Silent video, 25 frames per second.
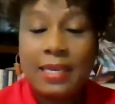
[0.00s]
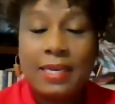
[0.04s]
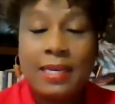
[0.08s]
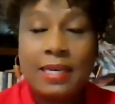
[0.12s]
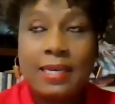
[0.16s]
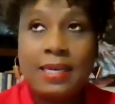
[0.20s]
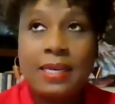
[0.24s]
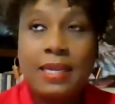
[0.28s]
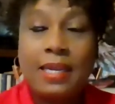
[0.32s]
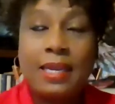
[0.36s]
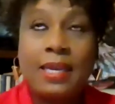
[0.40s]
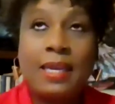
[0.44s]

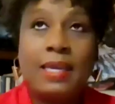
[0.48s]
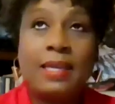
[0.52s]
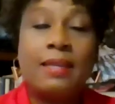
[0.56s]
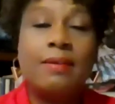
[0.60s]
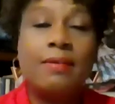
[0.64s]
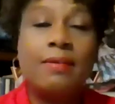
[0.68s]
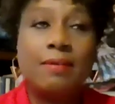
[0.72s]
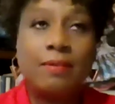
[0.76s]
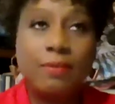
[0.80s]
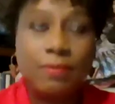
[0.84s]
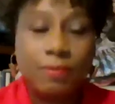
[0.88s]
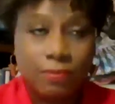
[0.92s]

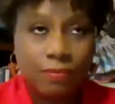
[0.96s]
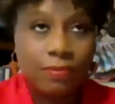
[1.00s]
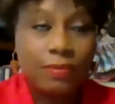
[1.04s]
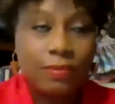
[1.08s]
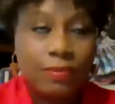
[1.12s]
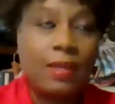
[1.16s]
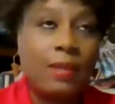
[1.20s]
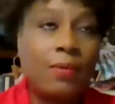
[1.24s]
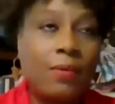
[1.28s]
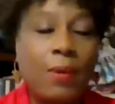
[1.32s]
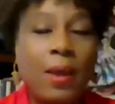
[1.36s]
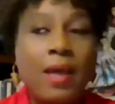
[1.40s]
And
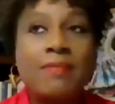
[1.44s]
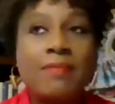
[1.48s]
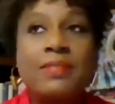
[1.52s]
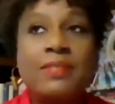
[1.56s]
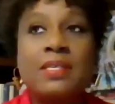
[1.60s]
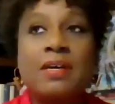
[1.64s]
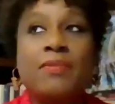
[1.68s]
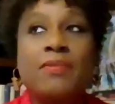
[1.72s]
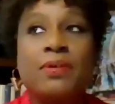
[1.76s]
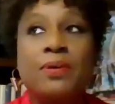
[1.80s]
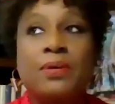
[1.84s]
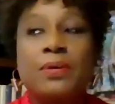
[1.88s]
who
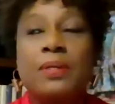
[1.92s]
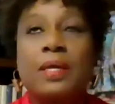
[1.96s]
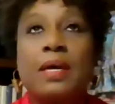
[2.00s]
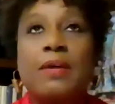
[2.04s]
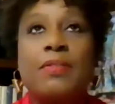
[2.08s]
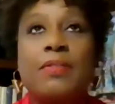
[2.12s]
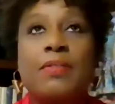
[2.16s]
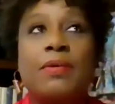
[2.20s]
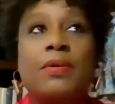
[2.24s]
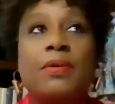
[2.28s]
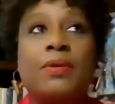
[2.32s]
have several